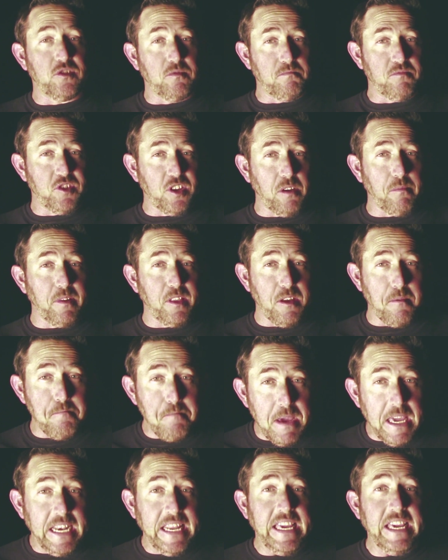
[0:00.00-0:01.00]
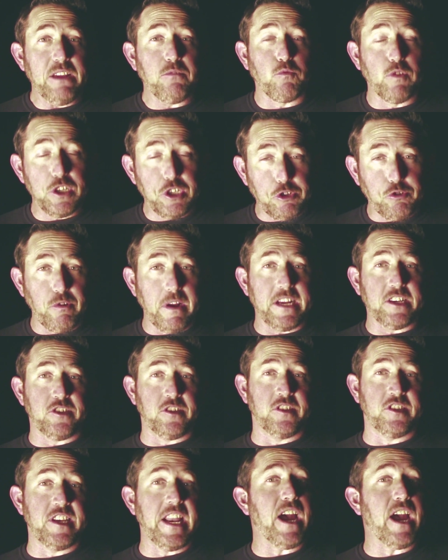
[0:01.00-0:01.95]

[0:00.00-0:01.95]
some of the many restrictions.